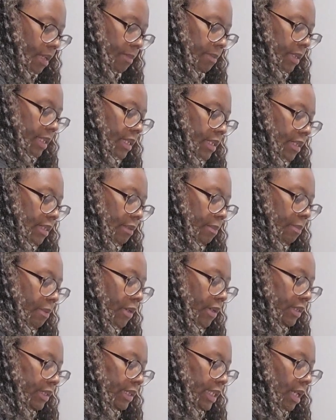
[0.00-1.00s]
get the
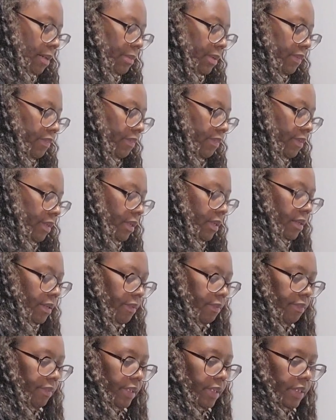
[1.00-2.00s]
balsamic
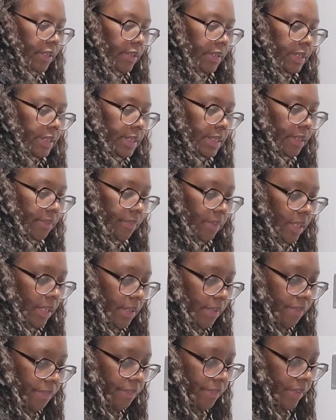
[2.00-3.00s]
vinegar and stuff in
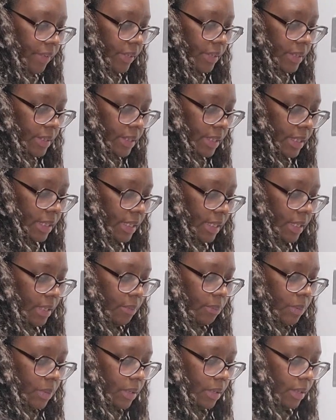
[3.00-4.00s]
here first, and then
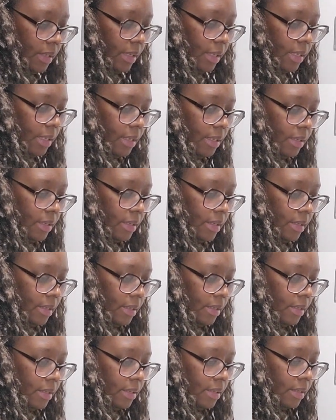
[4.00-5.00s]
we'll
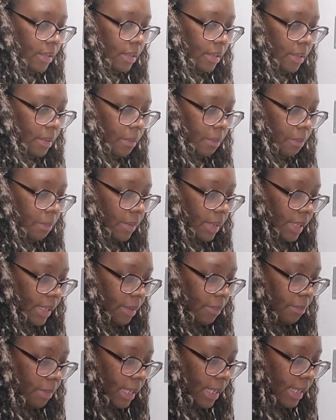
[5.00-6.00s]
play it
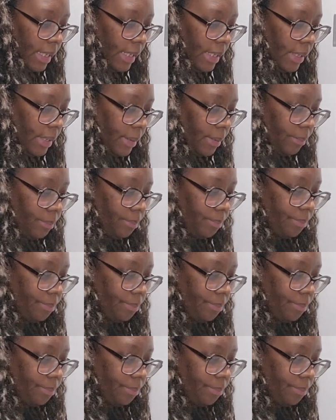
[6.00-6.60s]
by ear.